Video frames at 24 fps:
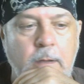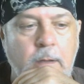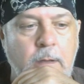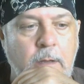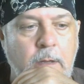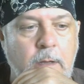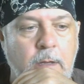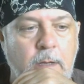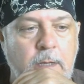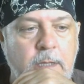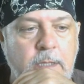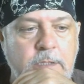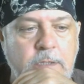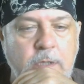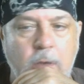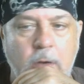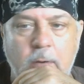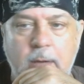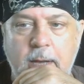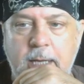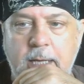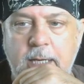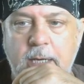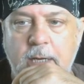Let's go
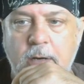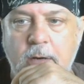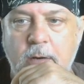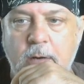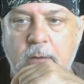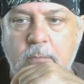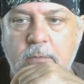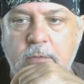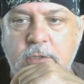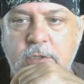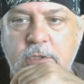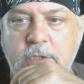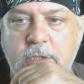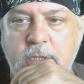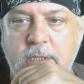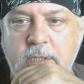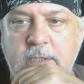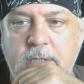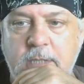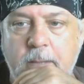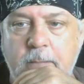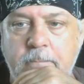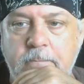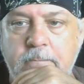right here. I want to show you
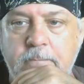something.